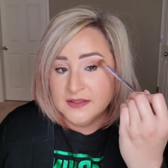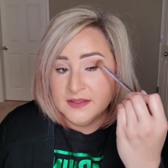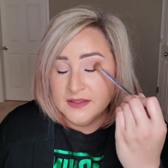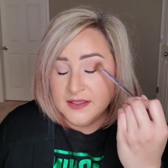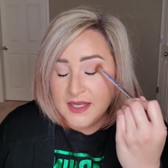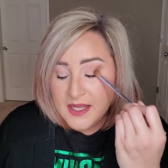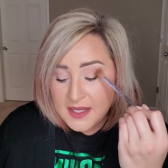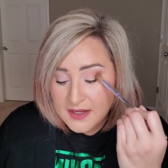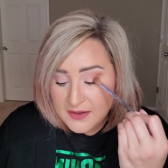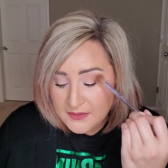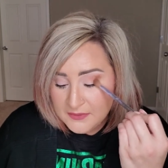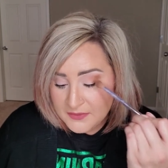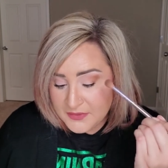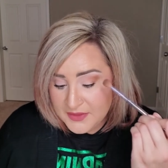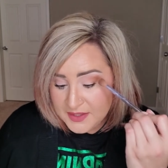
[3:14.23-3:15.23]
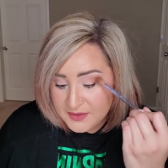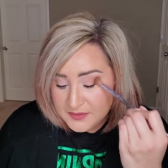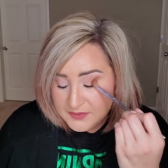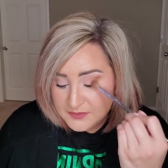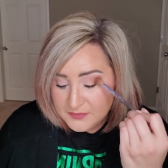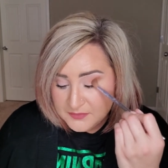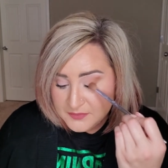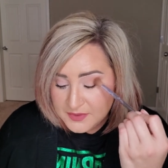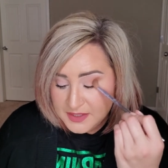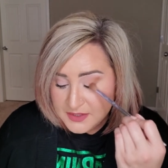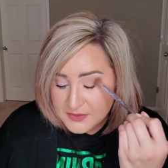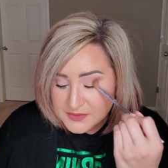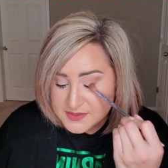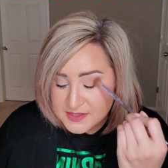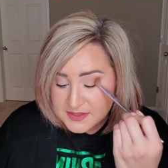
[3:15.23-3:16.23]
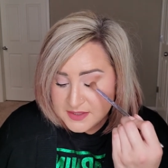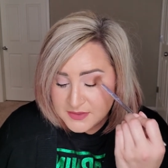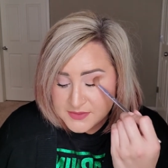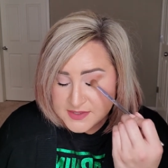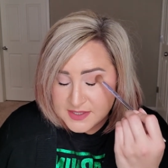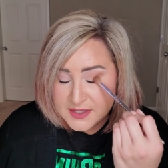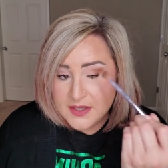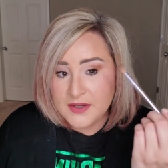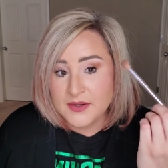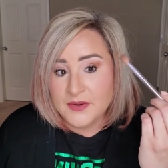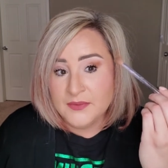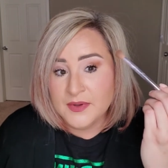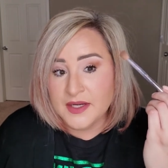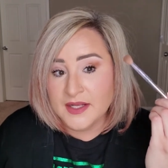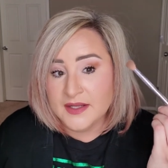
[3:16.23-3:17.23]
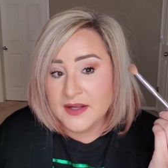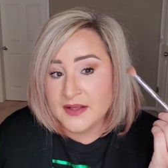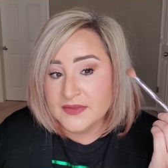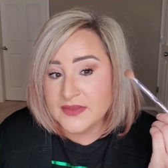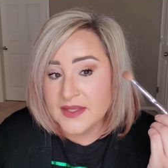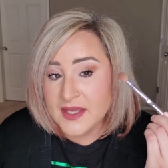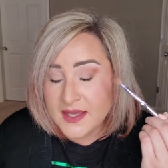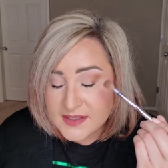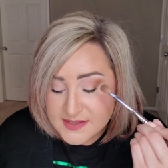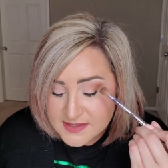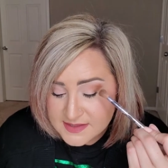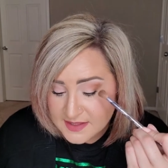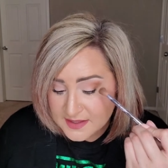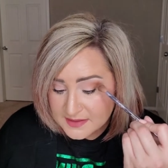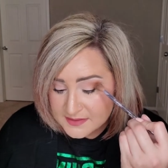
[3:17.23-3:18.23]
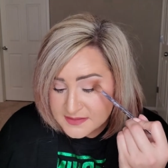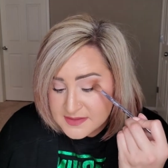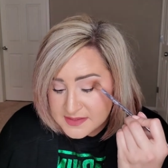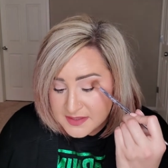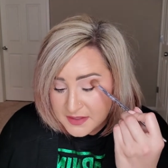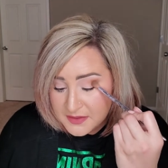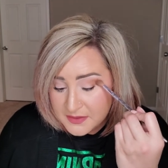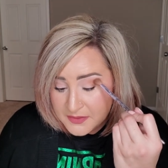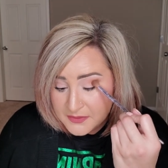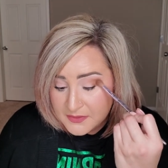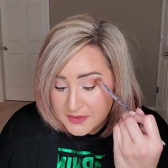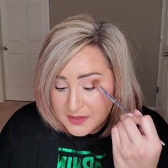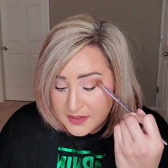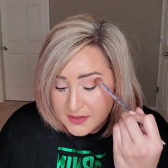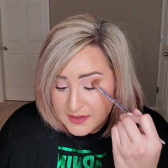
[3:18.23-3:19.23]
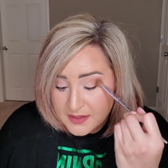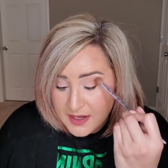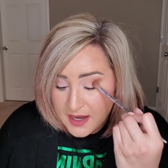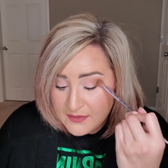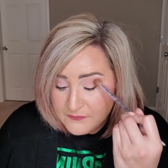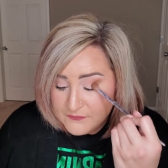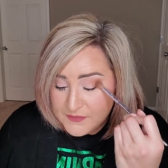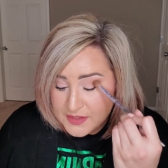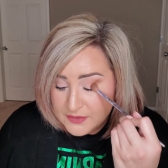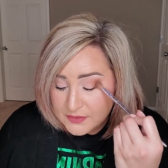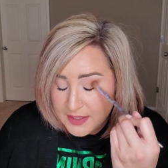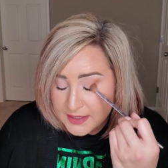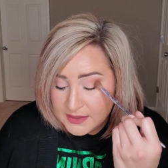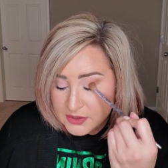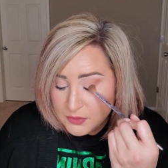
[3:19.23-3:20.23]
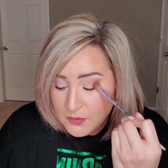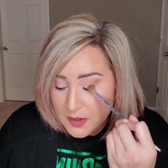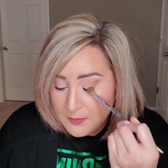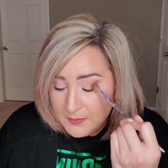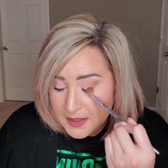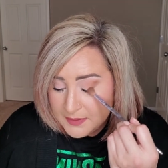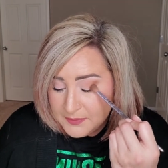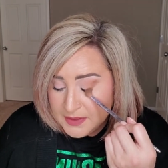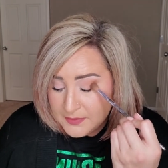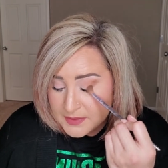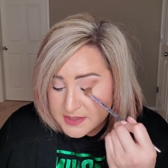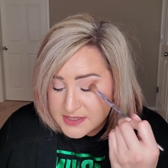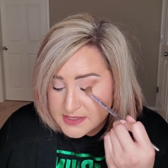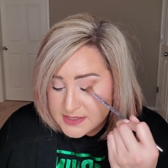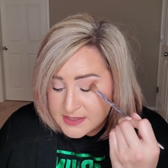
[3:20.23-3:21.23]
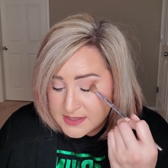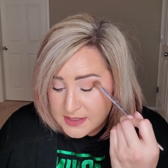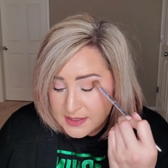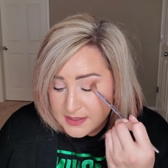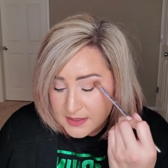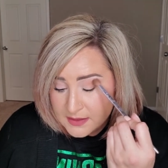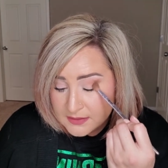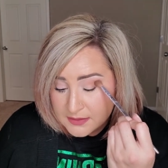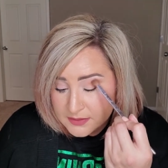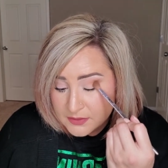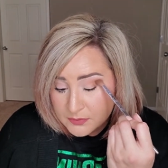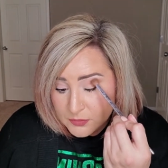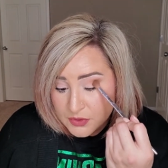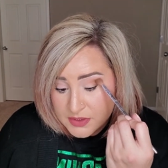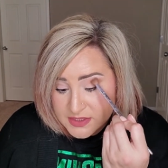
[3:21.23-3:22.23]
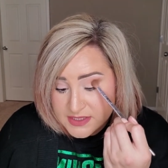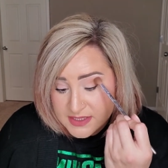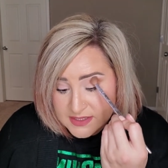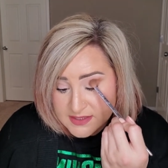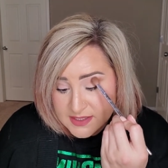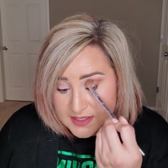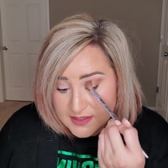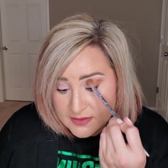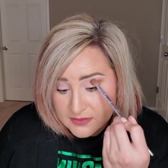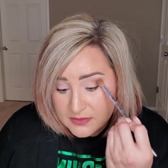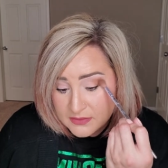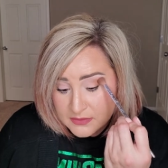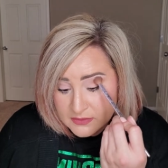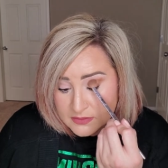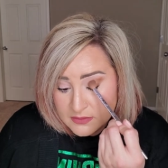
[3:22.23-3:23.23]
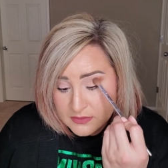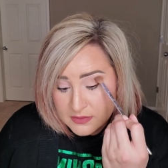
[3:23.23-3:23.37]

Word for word: now than years and years ago when I got the S6. So I feel like you all might be able to see a little more detail.